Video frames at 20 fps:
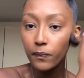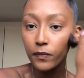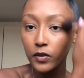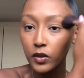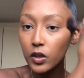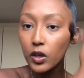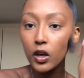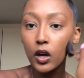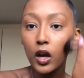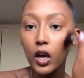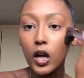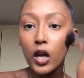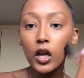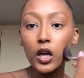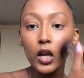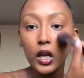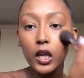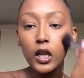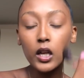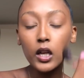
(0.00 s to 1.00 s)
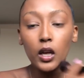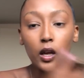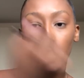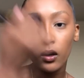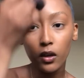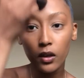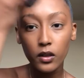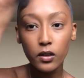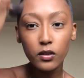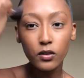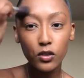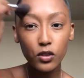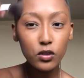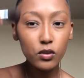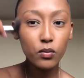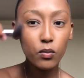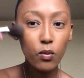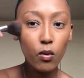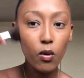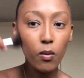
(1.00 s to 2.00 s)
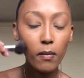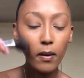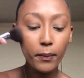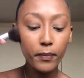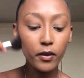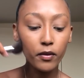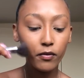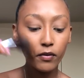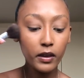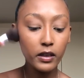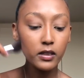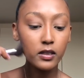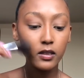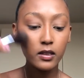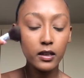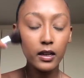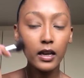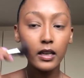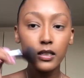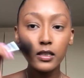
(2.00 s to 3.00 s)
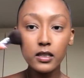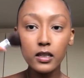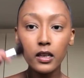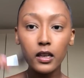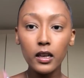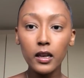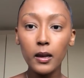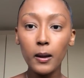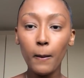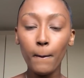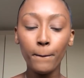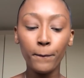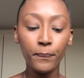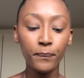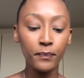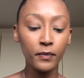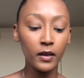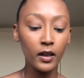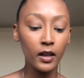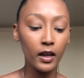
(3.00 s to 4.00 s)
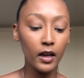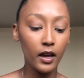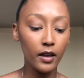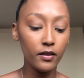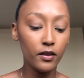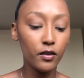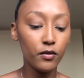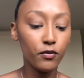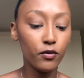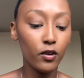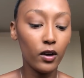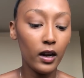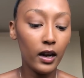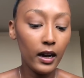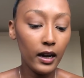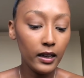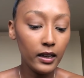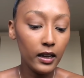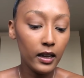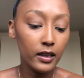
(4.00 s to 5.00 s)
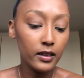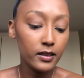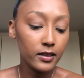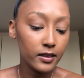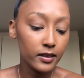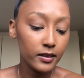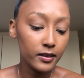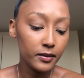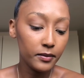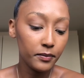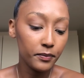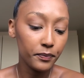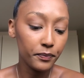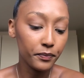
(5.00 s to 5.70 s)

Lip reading: So yeah, just warm up the face nicely. And then for a highlighter,